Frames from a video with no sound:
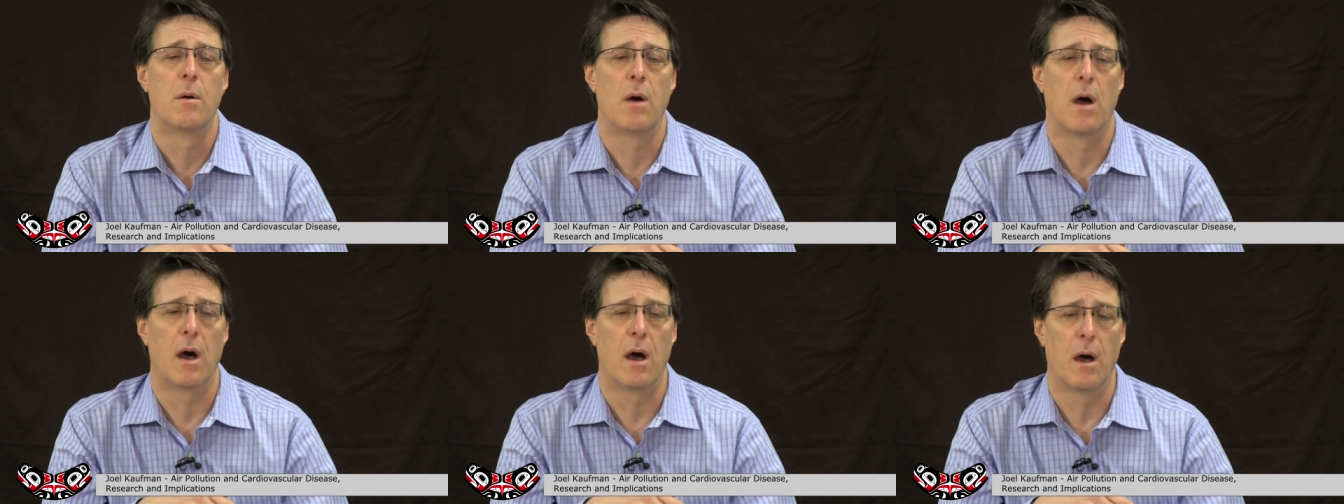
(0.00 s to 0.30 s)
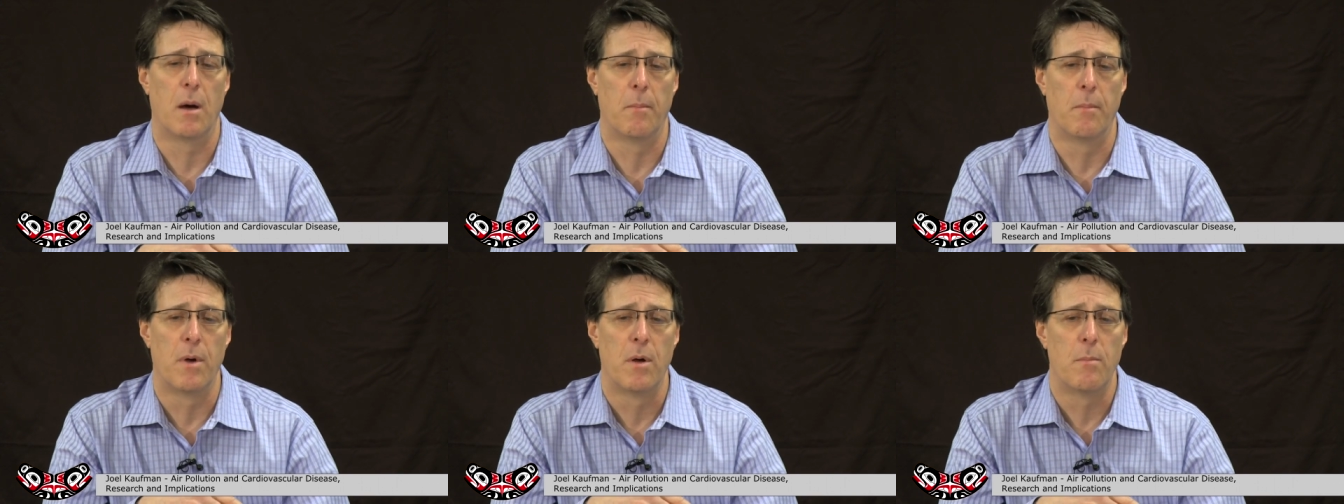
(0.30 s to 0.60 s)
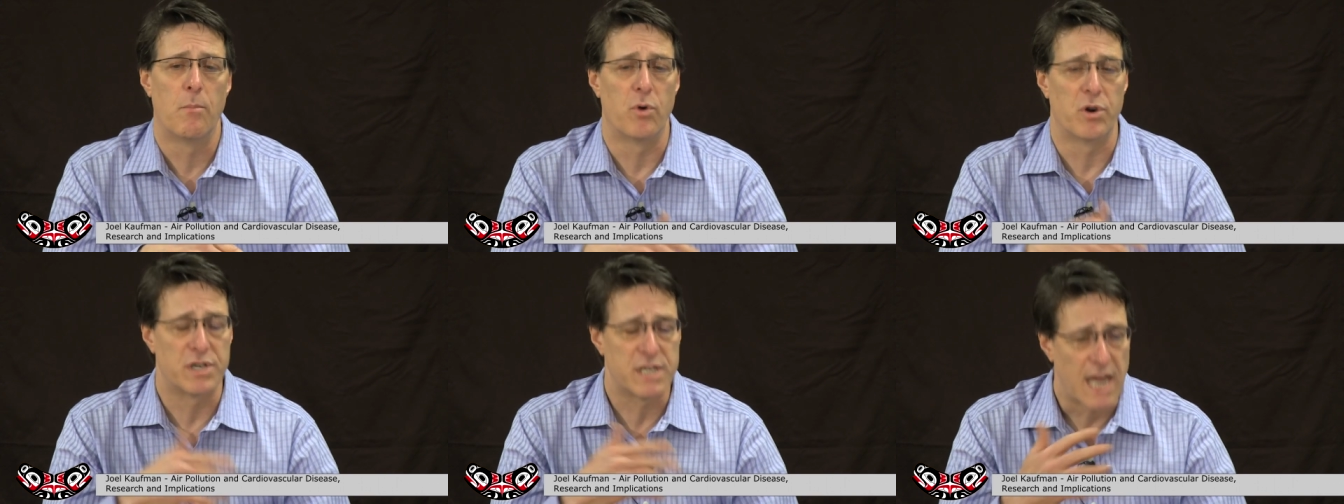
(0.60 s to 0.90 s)
um,
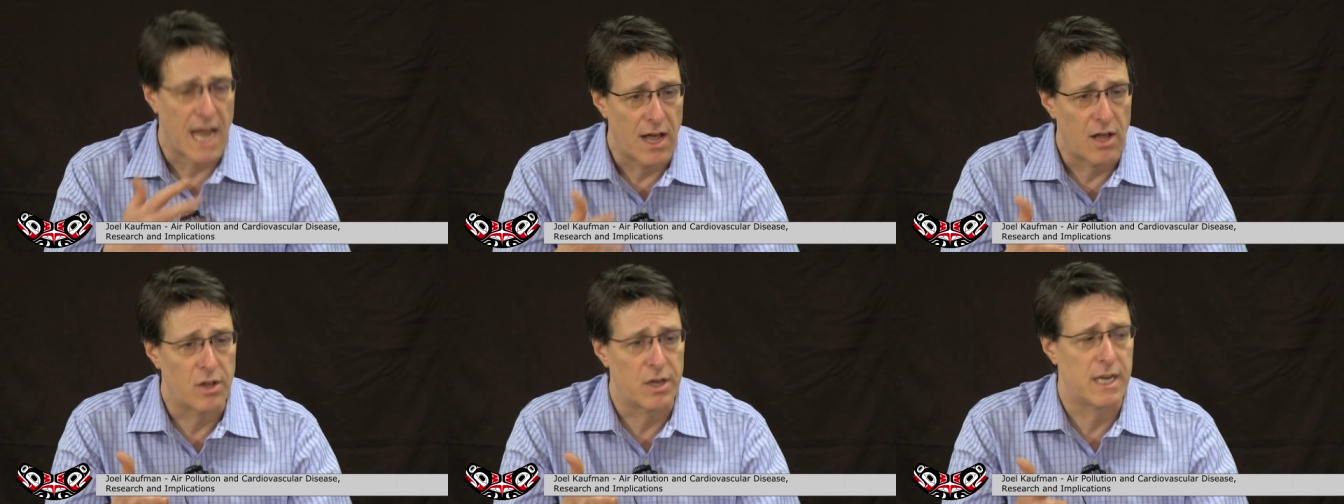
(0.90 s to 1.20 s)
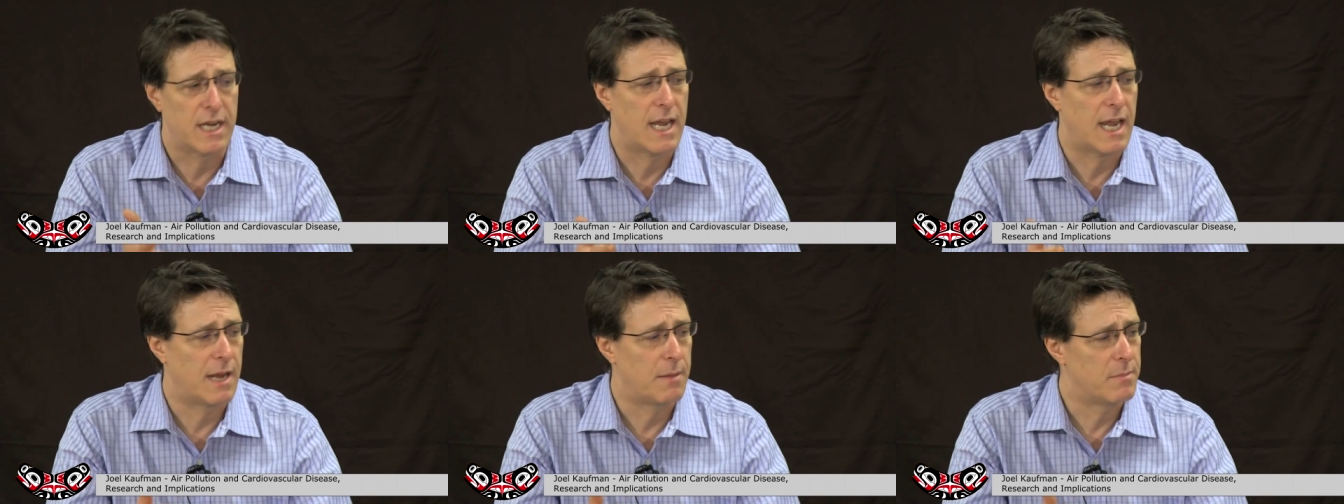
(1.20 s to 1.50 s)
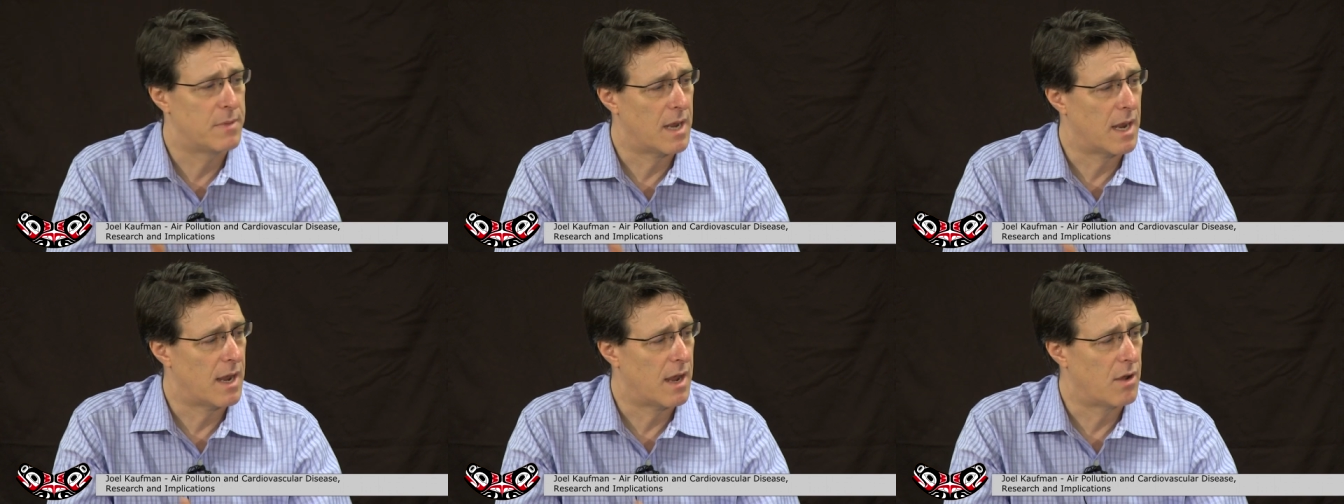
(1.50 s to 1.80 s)
mortality
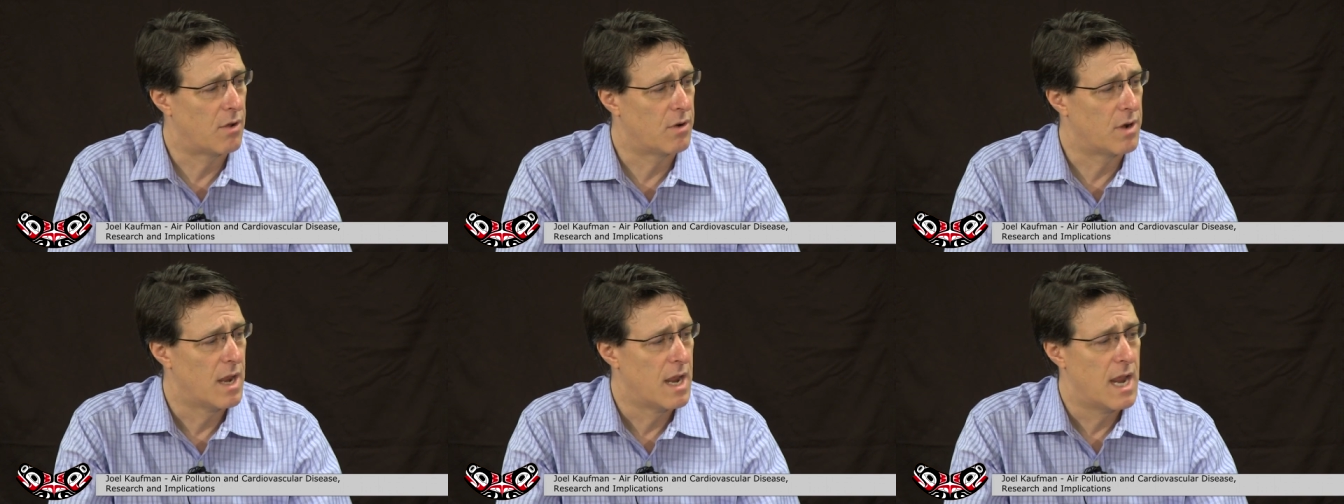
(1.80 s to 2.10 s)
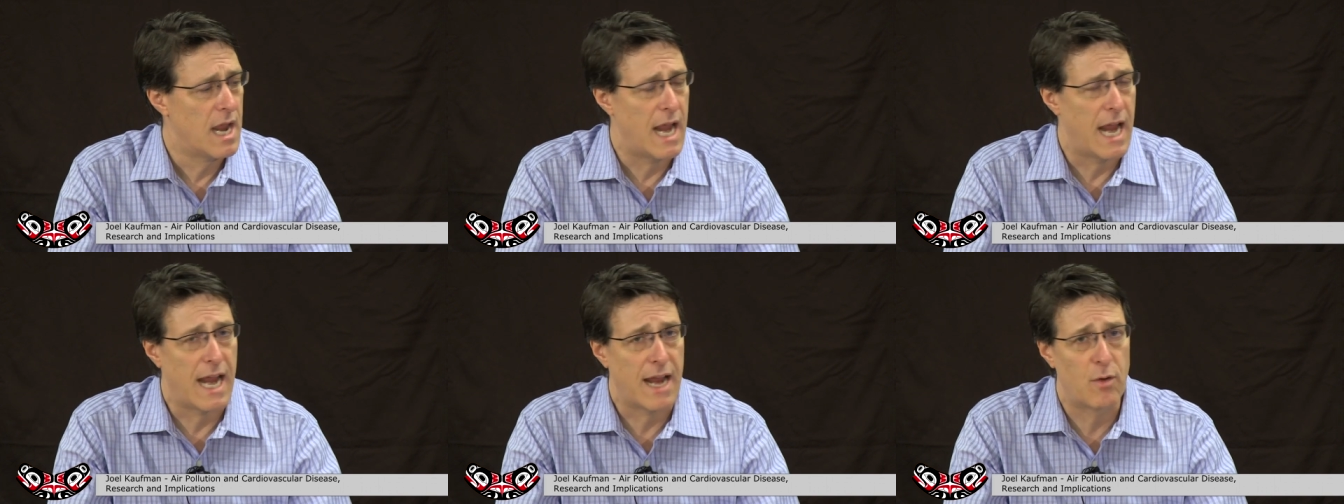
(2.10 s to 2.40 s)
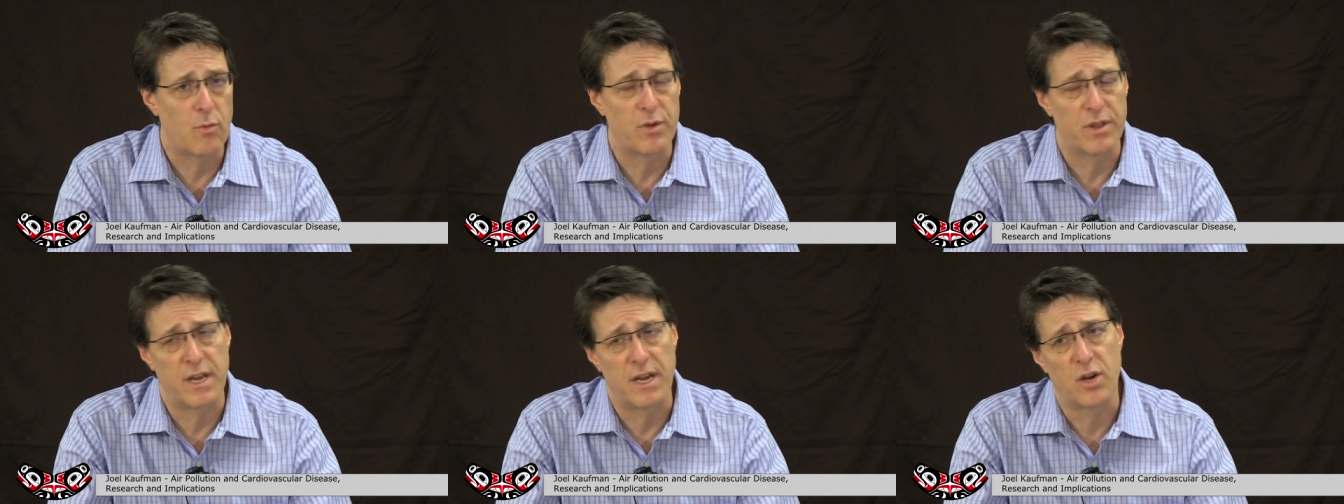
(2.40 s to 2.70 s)
came down,
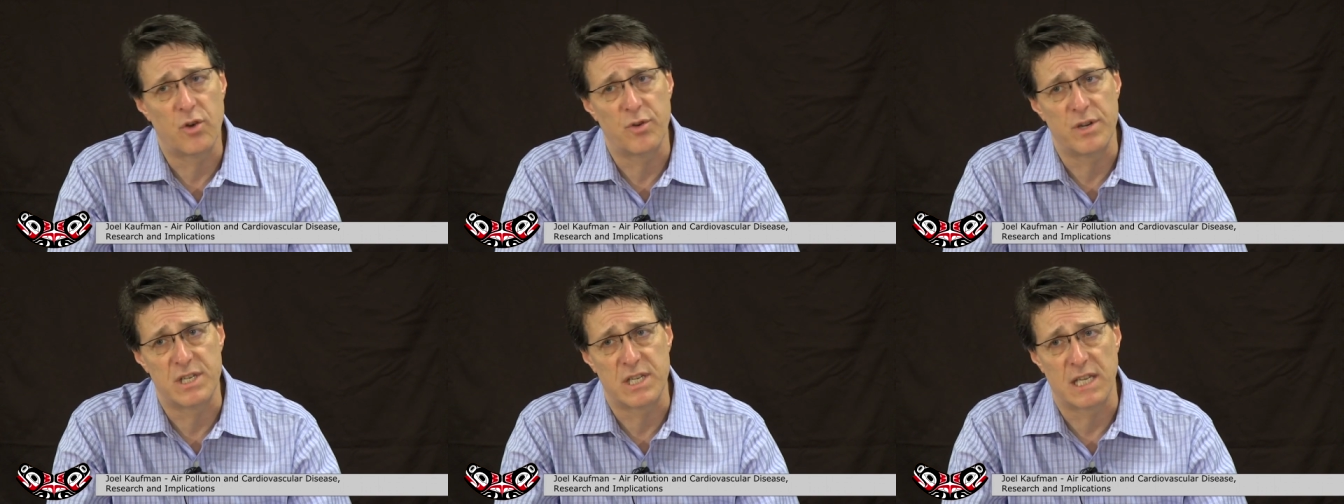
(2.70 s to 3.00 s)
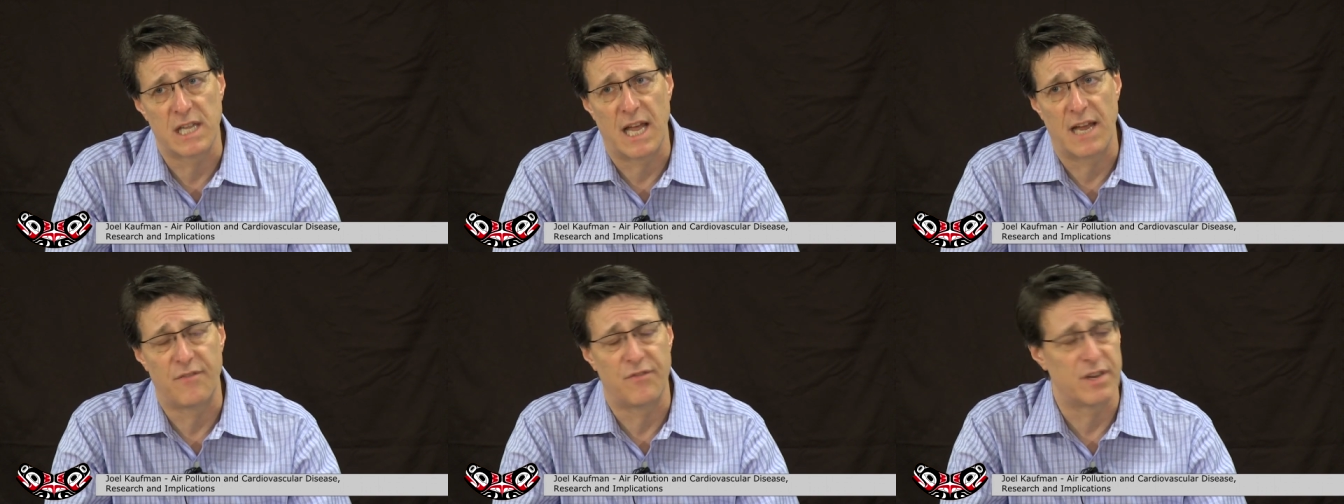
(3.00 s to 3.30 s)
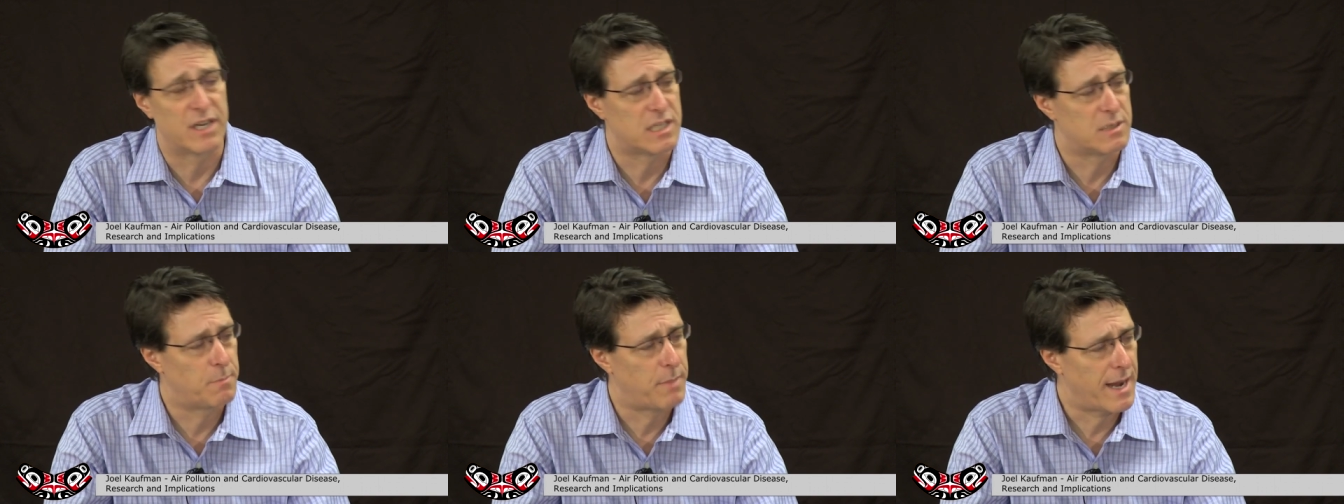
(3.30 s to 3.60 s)
and with increase in life
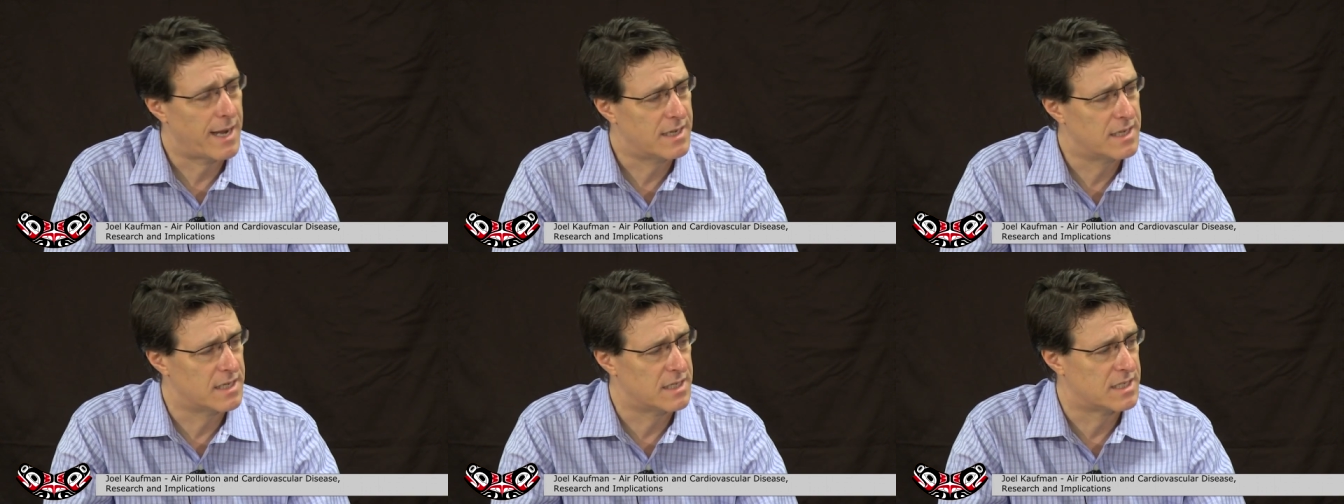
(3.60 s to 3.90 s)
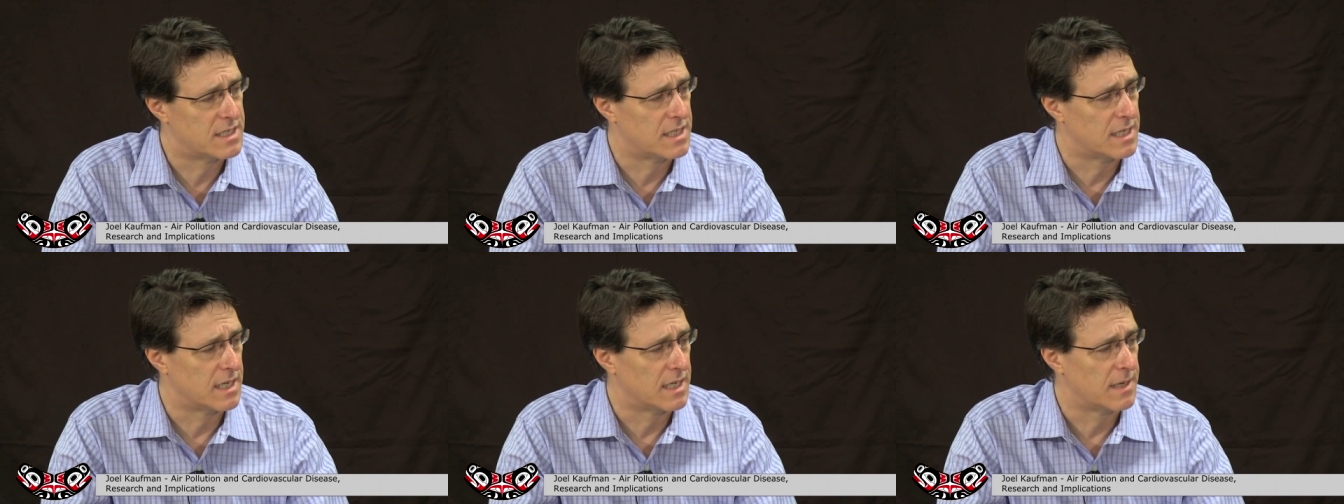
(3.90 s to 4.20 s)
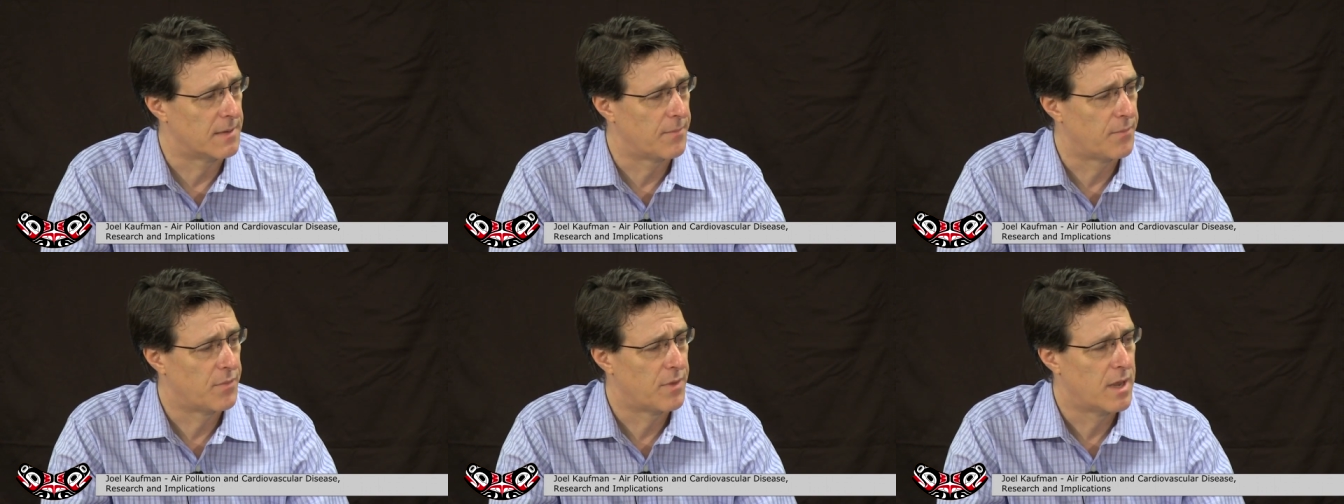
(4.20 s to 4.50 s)
expectancy.